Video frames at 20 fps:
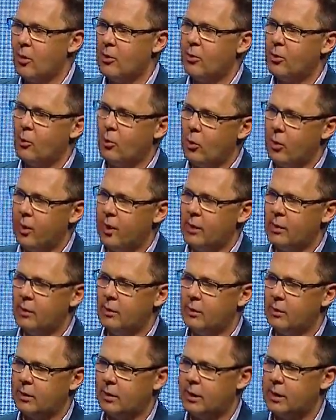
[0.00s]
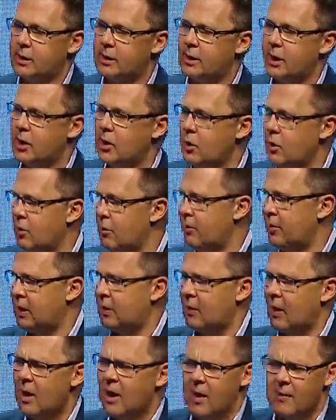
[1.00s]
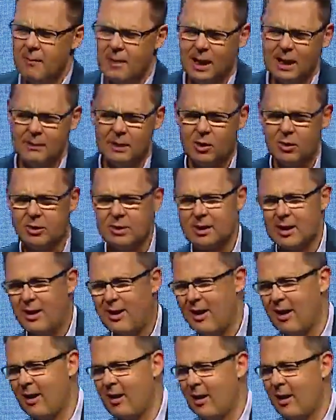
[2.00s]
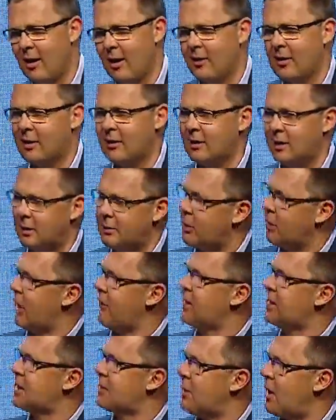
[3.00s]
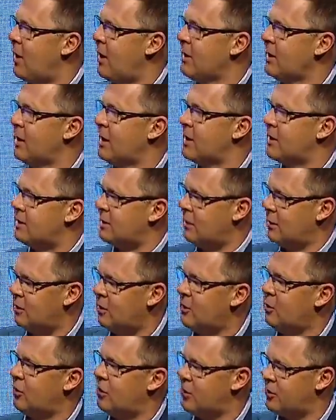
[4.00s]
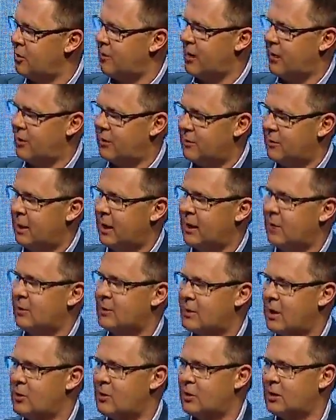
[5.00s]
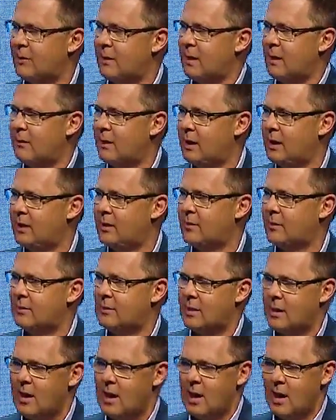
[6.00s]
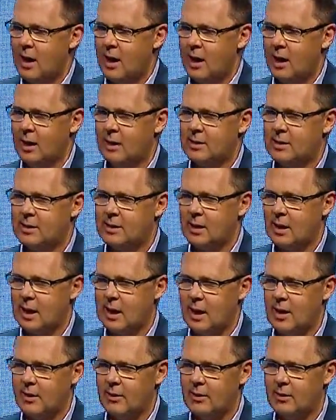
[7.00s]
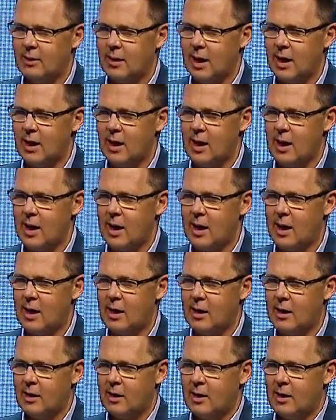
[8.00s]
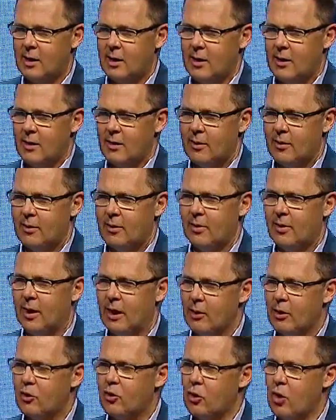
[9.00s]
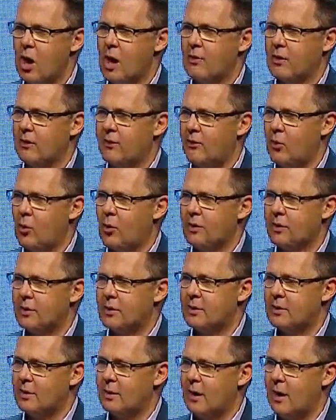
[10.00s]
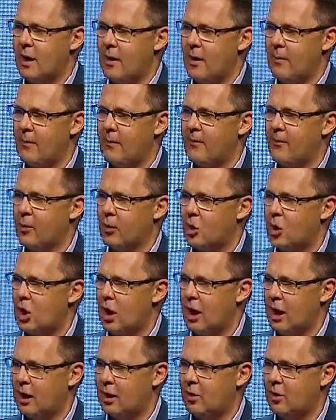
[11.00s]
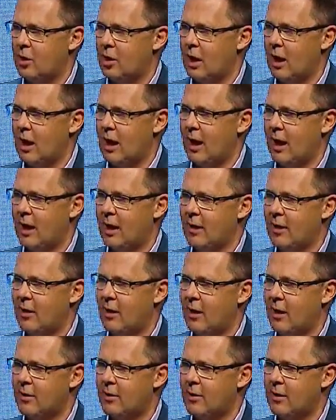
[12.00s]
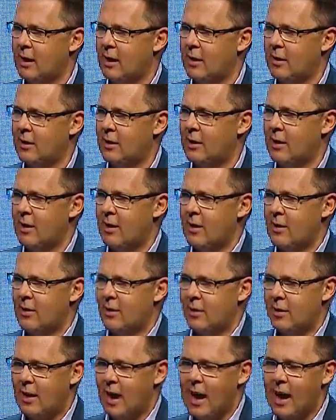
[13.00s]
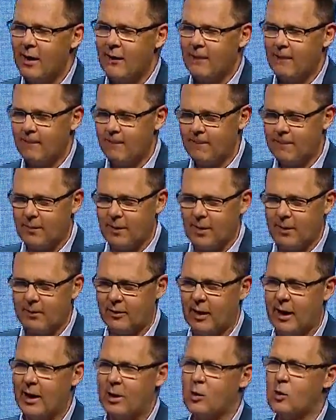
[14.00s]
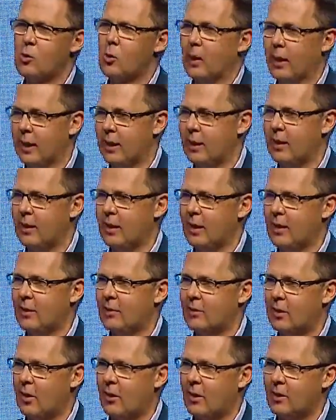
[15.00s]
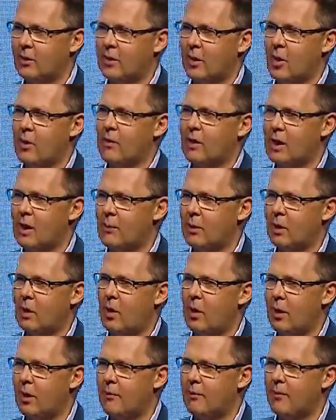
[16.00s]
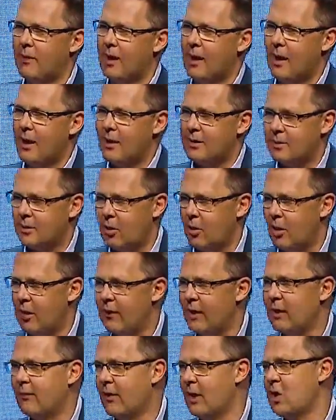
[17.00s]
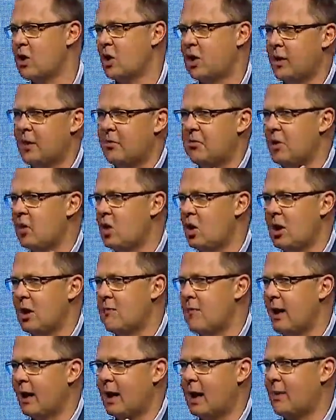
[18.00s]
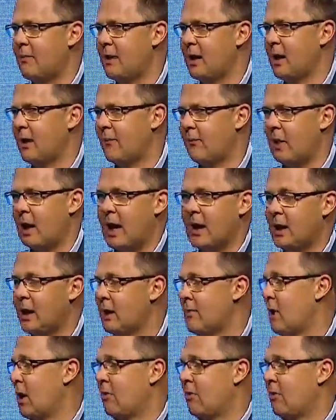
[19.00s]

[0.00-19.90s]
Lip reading: will continue, mainly because I think the demographics are behind it. As you talked about the millennials, I talked about the millennials. It's they're a driving force for change, and I think that tailwind is going to overcome a lot. So I think eventually this year may end up being a flat year, might